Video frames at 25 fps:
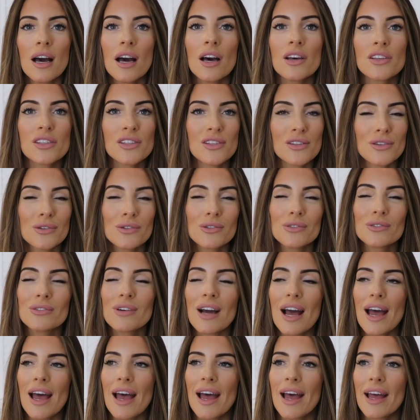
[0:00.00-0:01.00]

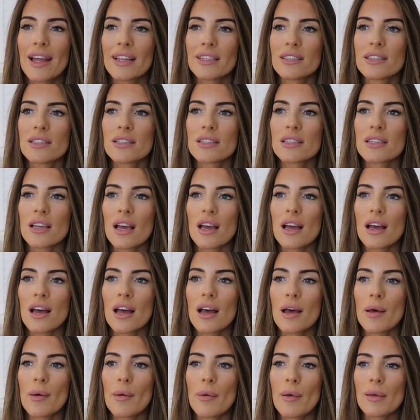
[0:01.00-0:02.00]
hustle, and
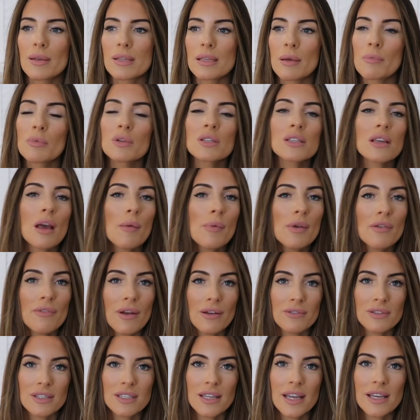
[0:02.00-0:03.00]
someone's coming
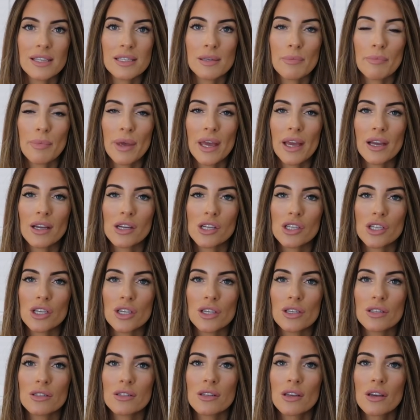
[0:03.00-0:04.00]
around to take some
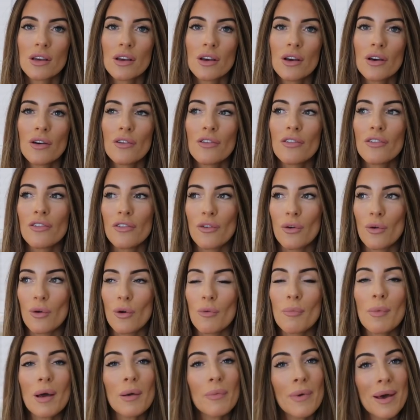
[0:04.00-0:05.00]
pictures
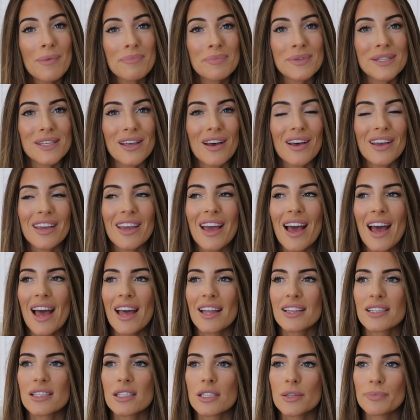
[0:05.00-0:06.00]
for my website,
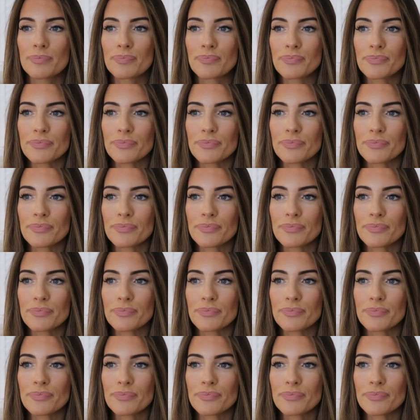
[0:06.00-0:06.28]
and